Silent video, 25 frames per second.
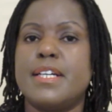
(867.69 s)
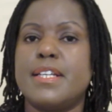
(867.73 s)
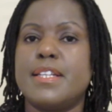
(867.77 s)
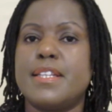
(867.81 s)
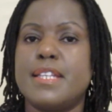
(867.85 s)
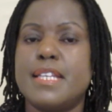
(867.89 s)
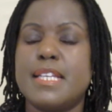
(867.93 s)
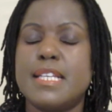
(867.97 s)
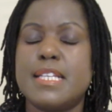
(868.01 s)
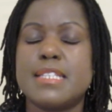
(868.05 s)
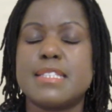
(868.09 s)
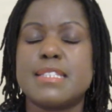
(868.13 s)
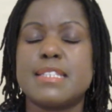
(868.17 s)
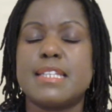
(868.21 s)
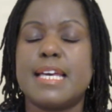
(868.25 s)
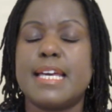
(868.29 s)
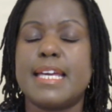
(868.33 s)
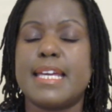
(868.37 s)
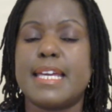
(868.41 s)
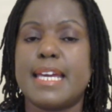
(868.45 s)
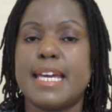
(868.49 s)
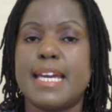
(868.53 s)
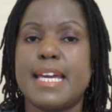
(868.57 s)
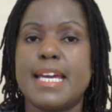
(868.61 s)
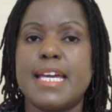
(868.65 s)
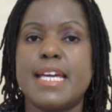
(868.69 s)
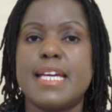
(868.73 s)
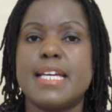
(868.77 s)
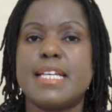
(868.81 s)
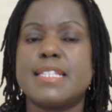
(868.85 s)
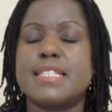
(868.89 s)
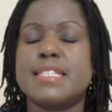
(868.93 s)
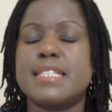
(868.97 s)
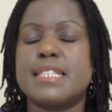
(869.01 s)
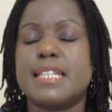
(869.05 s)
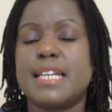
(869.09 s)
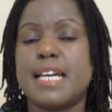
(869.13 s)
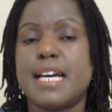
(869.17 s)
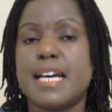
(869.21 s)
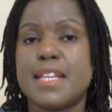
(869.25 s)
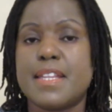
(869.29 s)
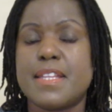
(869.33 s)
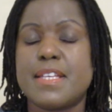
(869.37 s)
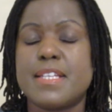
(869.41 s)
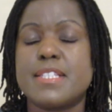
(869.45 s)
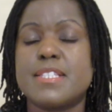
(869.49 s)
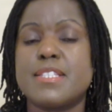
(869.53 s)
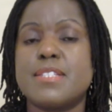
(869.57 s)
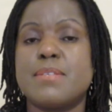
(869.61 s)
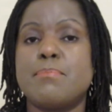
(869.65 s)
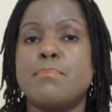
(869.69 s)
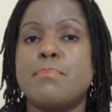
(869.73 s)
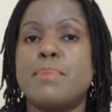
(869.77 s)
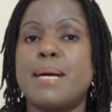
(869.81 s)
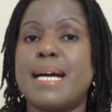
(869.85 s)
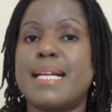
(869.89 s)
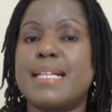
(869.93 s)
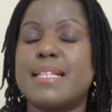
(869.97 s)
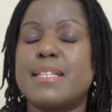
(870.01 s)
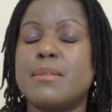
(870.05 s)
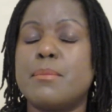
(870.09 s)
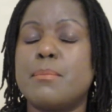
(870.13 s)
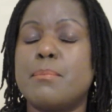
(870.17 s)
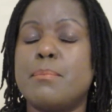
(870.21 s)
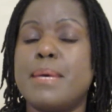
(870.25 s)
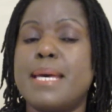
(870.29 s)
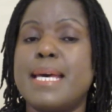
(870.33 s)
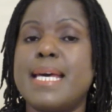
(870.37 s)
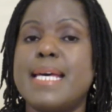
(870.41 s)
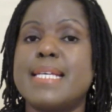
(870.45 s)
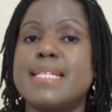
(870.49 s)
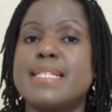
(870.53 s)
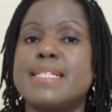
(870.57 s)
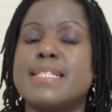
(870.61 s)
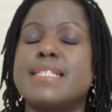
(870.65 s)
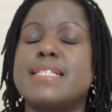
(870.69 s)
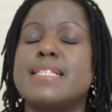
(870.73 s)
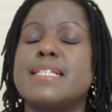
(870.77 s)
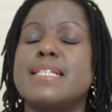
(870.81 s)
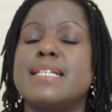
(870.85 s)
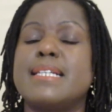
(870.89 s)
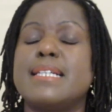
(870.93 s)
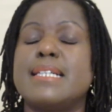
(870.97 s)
things like eggs and others, but the best